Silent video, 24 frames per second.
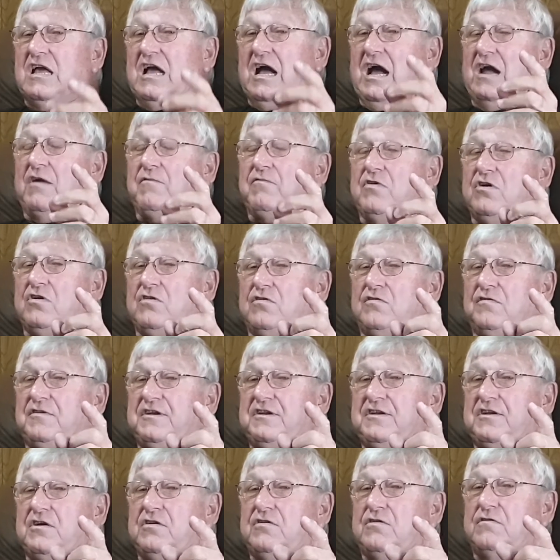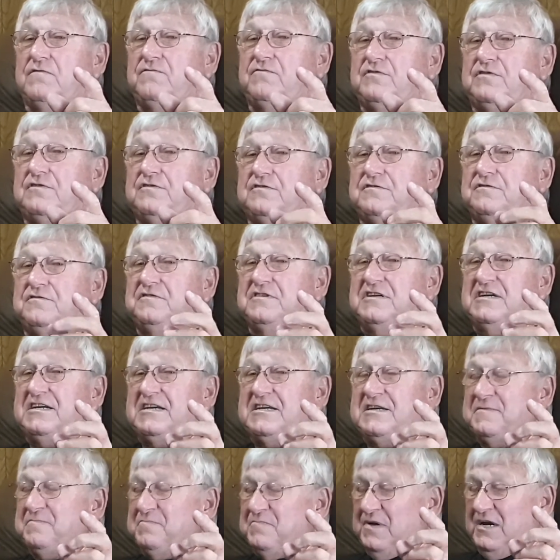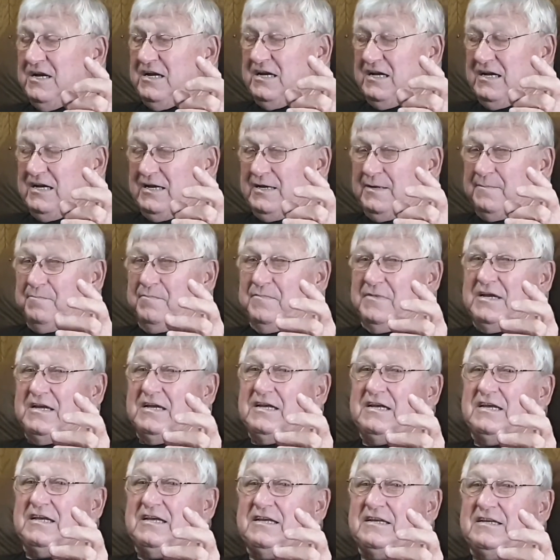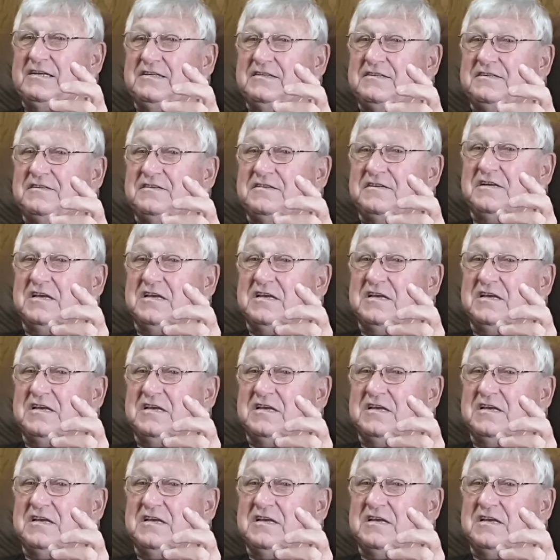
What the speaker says: I rolled it over in my mind.